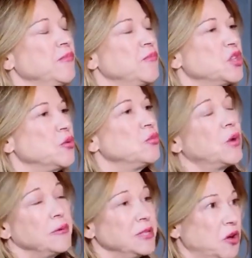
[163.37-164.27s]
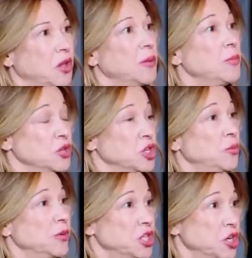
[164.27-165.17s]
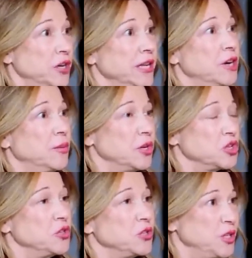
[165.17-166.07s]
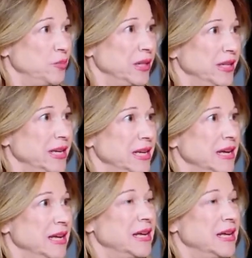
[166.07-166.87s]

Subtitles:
So I would call emotional maturity or emotional stability.